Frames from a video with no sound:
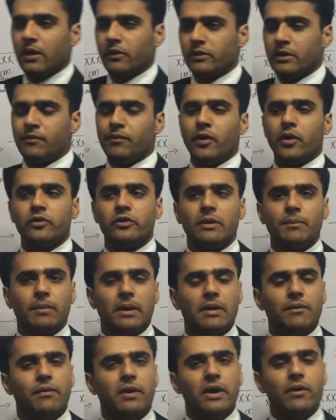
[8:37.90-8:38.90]
So for
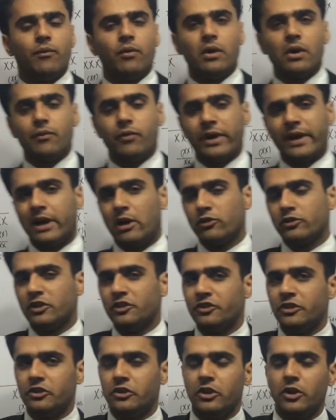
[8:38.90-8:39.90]
example, if I work for
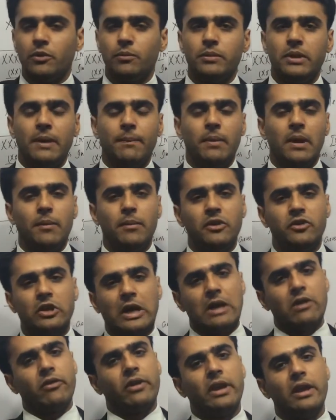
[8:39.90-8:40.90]
Accountancy Tube, they pay me
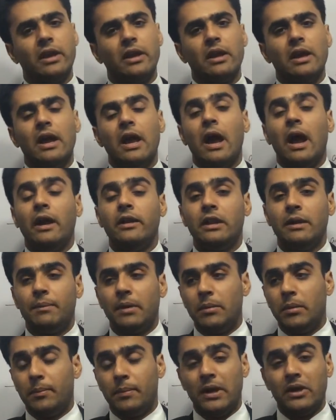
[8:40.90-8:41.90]
salary and they
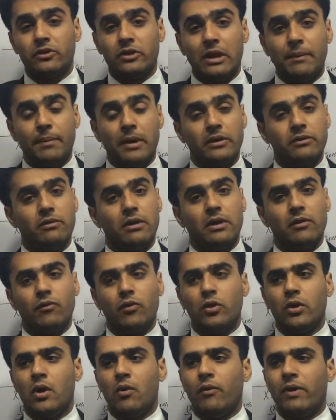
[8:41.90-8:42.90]
pay me pay slip as well.
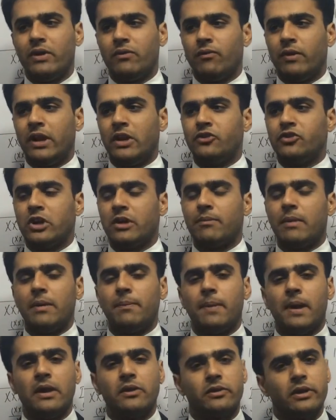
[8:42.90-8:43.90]
Well, now when I check my
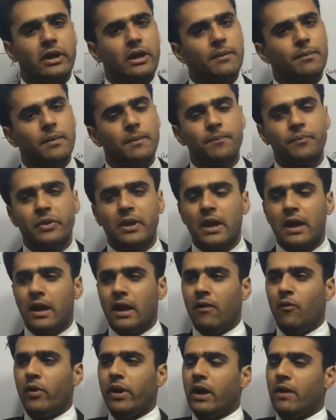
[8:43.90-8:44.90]
pay slip,
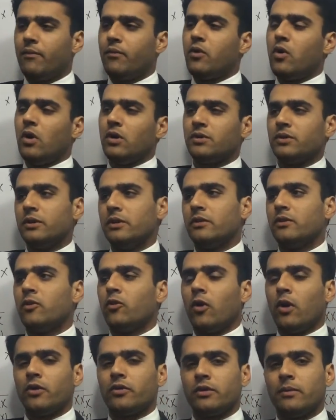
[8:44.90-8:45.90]
what I've got is
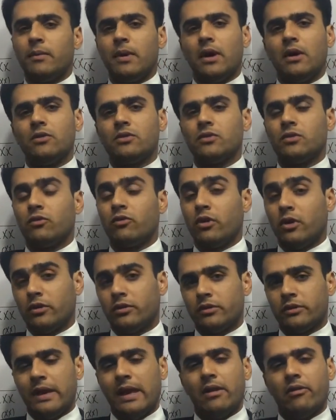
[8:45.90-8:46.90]
gross amount,
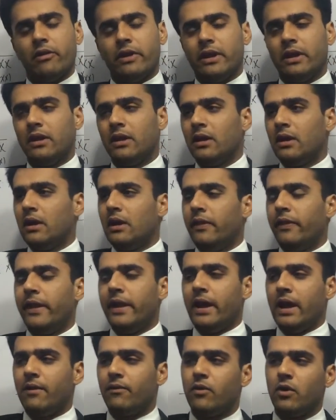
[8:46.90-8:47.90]
gross salary,
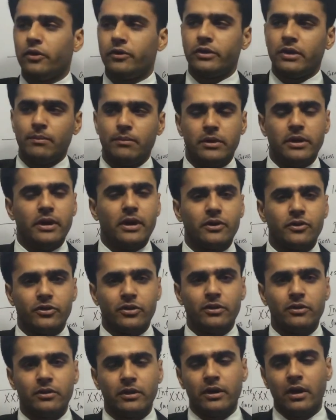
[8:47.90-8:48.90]
then I have got some
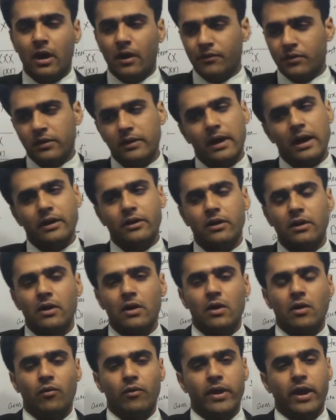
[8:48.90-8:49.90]
deductions, and after that
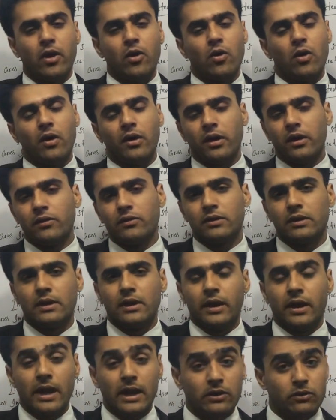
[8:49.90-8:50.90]
what I got is
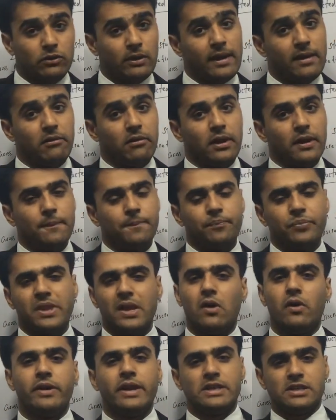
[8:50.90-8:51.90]
net salary
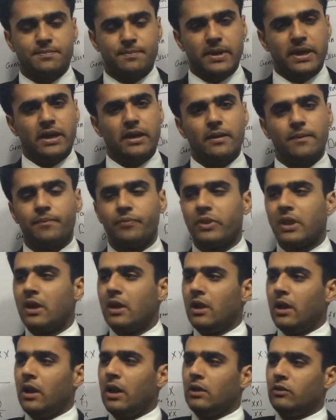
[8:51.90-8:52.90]
or net pay.
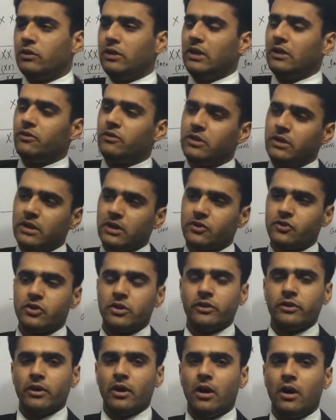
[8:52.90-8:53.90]
Now these
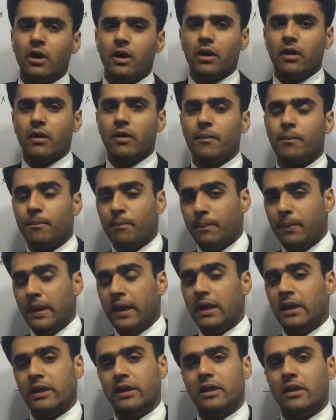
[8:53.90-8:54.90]
deductions are
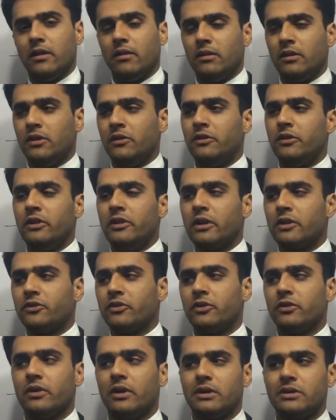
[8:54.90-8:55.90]
pay, these
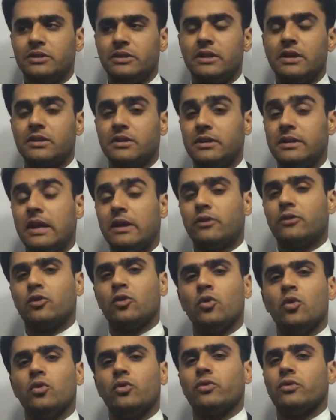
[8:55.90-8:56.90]
deductions are deducted at
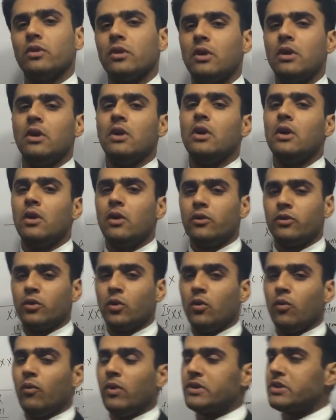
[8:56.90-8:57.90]
source.
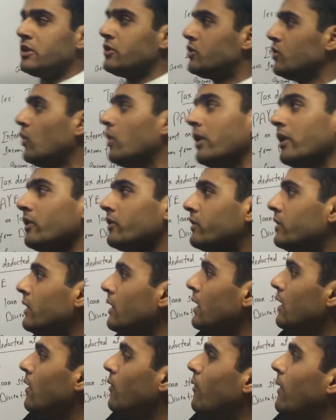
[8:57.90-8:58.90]
So what I do is,
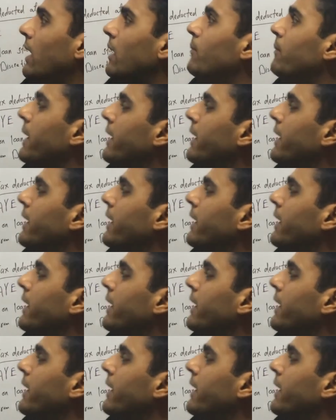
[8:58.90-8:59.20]
while